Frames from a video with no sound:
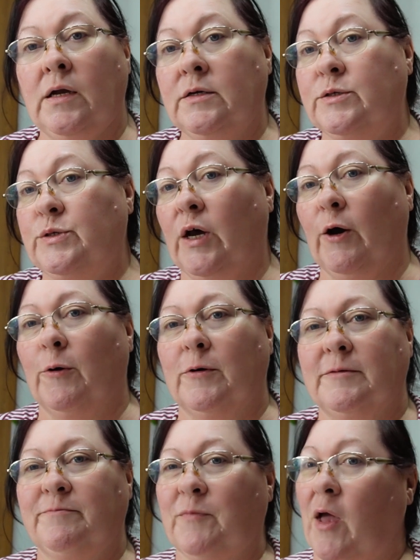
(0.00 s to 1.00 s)
So
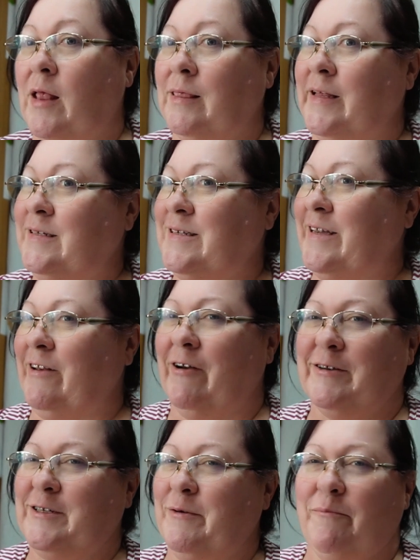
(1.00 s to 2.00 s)
let's get
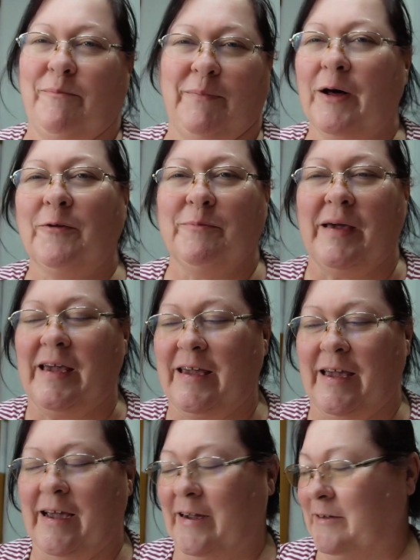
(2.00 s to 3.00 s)
on to belt
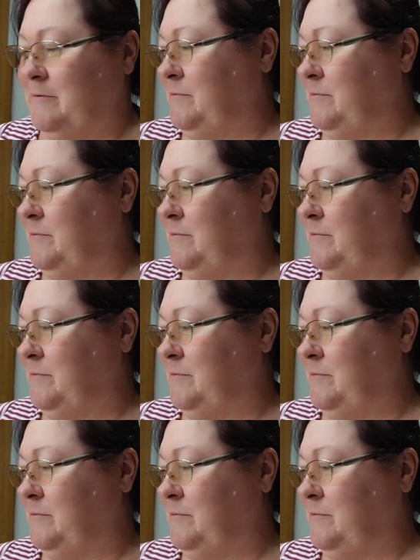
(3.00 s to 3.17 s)
making.